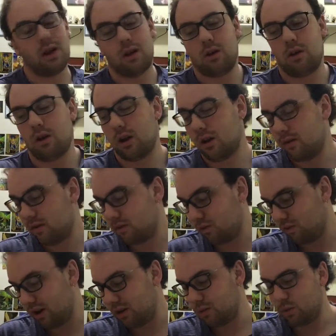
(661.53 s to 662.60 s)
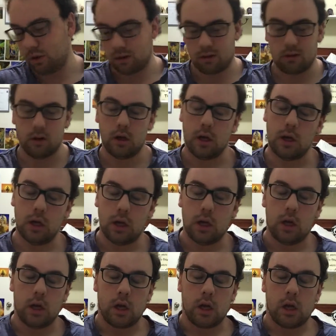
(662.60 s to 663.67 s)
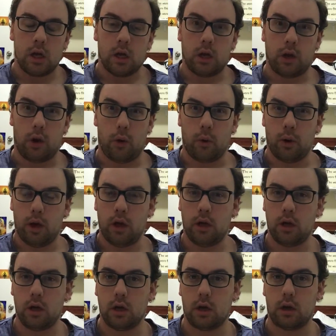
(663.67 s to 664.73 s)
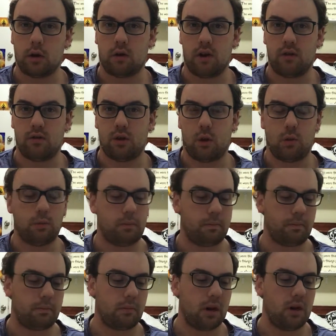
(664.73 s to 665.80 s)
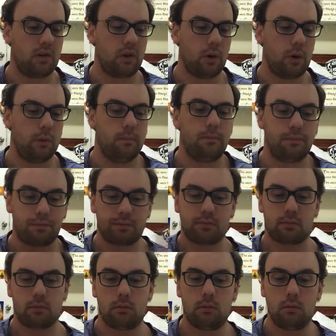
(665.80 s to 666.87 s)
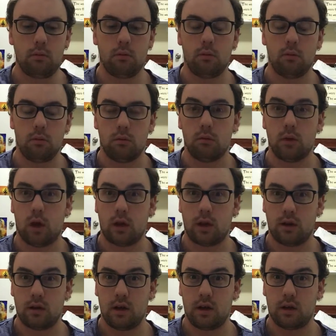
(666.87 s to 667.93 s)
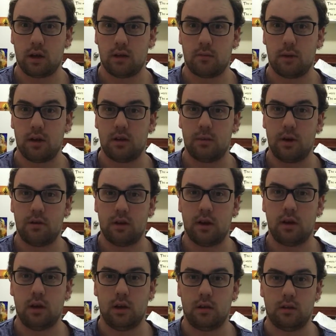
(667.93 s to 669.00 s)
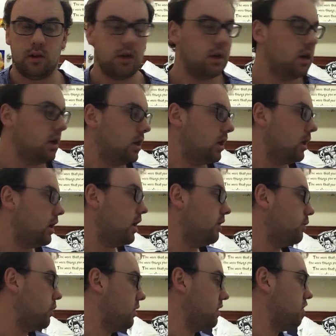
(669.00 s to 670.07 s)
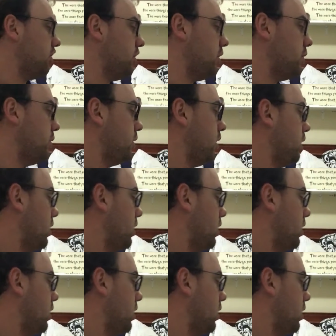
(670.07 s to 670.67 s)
then you kind of have to read it with, you know, a grain of salt. So that's it. That's my to-be read list. As well as, you know,